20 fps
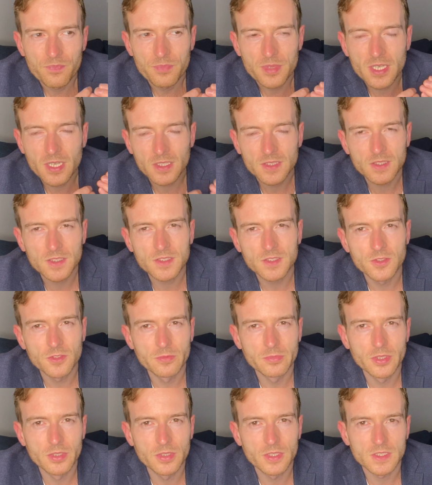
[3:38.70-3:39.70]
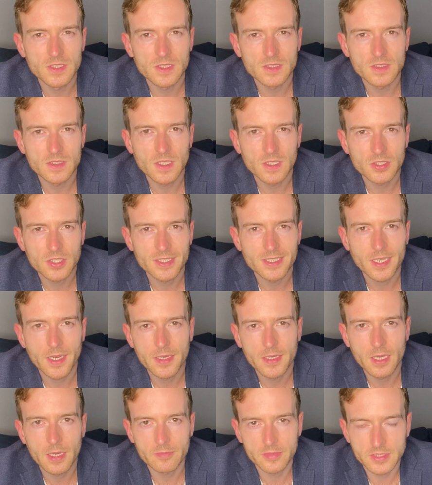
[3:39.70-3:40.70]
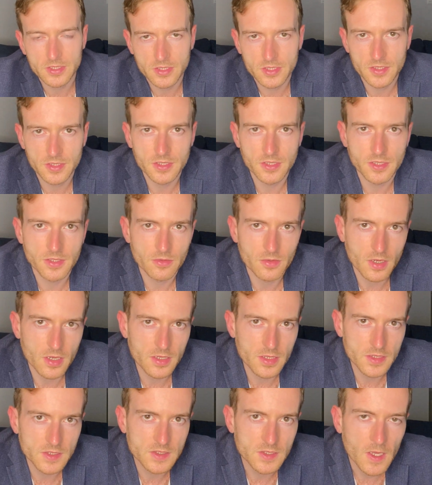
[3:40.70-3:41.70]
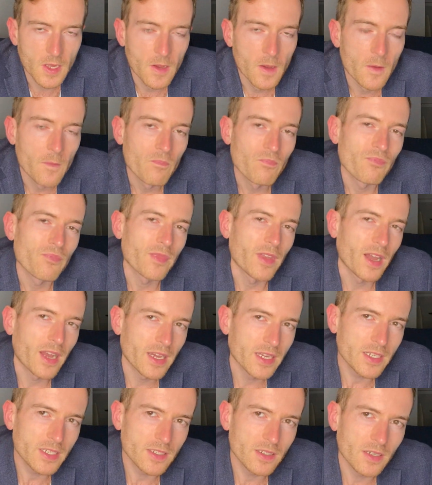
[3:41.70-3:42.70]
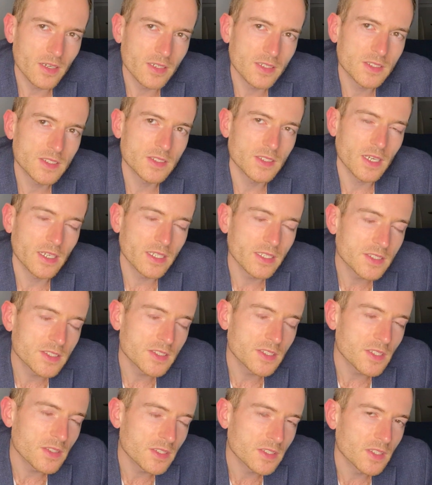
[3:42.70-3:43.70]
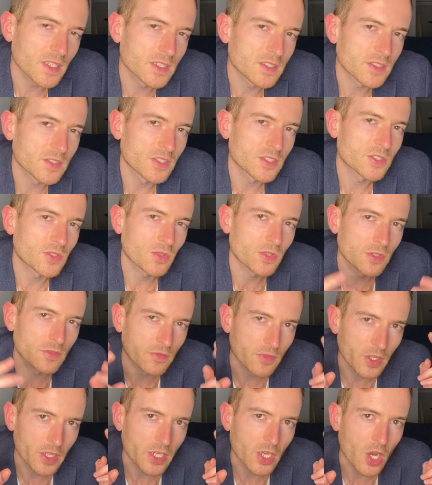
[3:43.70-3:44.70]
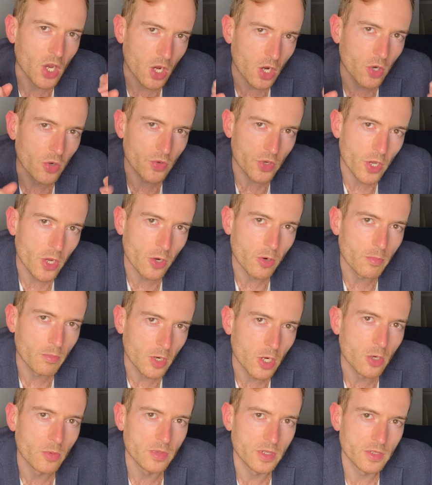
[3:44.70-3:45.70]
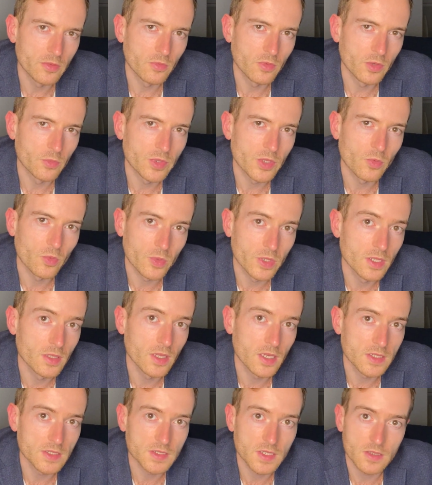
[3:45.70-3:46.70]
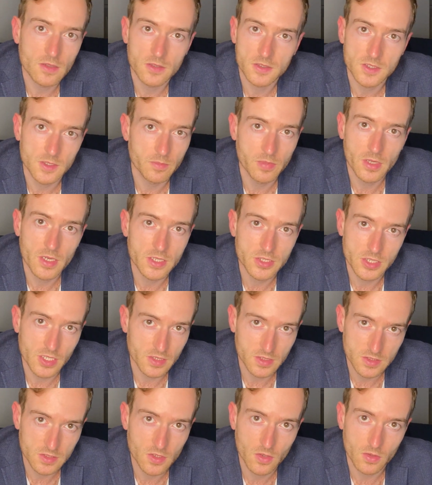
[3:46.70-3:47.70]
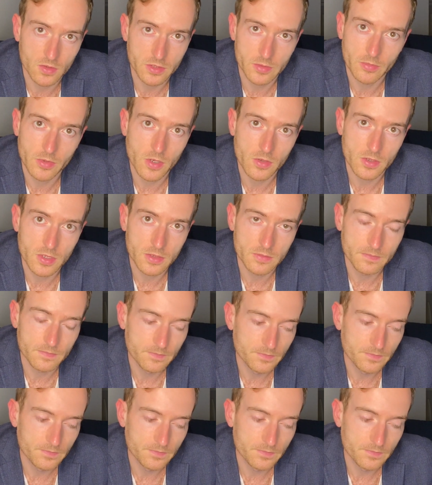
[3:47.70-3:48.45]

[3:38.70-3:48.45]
because this new moon is in such a tight opposition to Uranus, I could honest, I could see this as the sort of like oh no moment when we realize that our supply chain is totally broken.